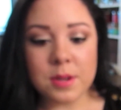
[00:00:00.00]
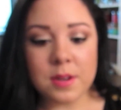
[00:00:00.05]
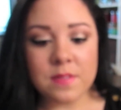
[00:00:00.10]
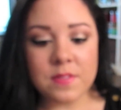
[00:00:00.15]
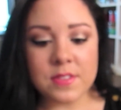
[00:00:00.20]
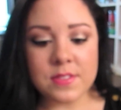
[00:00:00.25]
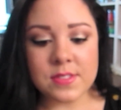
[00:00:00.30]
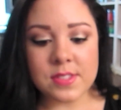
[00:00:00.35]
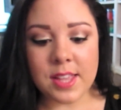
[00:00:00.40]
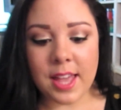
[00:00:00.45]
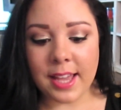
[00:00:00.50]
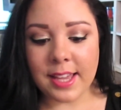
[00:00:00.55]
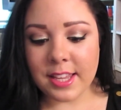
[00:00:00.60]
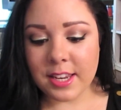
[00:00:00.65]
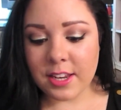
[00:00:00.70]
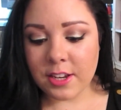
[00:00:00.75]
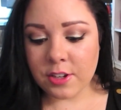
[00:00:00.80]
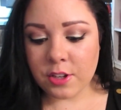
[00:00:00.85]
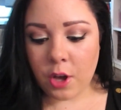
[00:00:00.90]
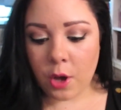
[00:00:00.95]
one of the
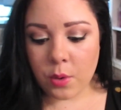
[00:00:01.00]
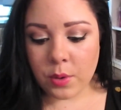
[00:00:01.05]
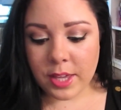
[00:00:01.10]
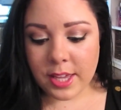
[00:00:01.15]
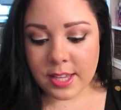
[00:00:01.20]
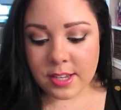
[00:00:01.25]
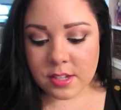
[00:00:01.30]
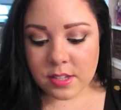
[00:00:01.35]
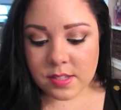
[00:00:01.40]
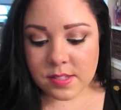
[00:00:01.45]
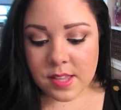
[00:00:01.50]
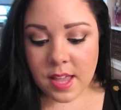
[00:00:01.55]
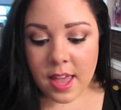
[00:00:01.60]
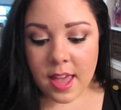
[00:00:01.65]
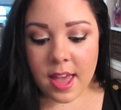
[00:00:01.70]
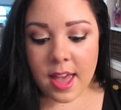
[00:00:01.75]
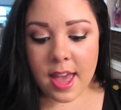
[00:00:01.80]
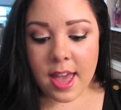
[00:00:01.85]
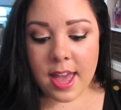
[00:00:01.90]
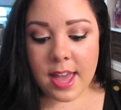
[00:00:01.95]
Slatkin and Co. candles,
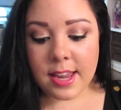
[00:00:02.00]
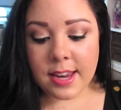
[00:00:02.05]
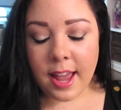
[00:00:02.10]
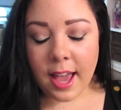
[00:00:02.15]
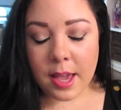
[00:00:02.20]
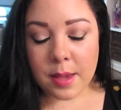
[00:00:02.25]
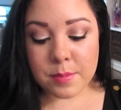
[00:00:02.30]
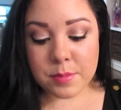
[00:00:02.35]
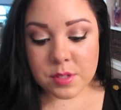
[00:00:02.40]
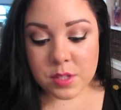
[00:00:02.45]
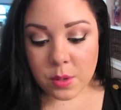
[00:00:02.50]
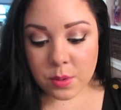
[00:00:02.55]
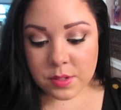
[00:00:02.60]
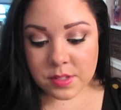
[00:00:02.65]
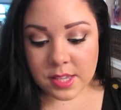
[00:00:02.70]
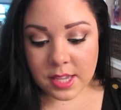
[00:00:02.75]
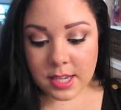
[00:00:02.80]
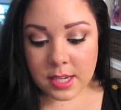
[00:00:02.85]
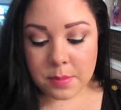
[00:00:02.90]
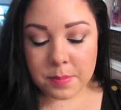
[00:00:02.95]
and I'm so
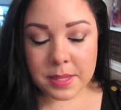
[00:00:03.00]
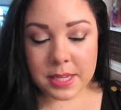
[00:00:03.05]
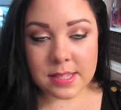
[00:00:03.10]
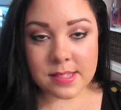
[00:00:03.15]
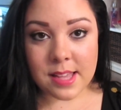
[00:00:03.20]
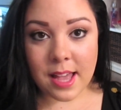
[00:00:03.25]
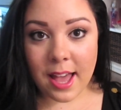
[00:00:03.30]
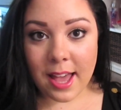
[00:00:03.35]
excited because